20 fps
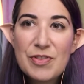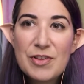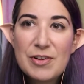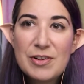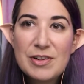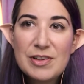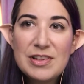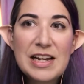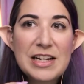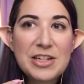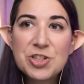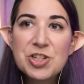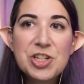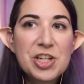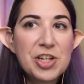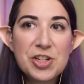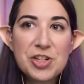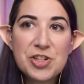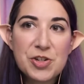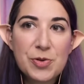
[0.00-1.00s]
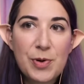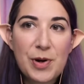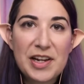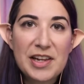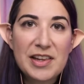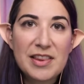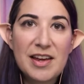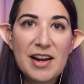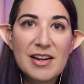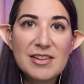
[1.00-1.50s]
like she could do
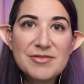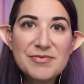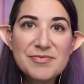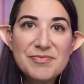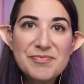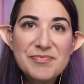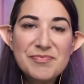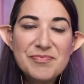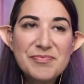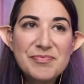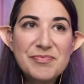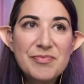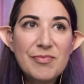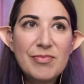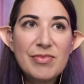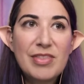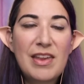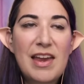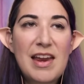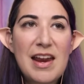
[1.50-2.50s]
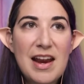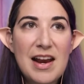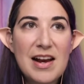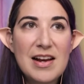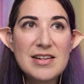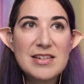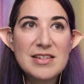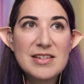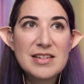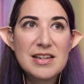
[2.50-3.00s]
anything.
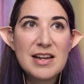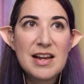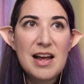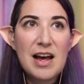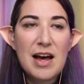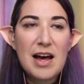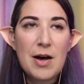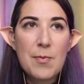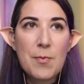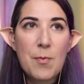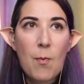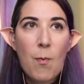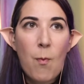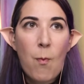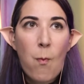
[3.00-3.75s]
And I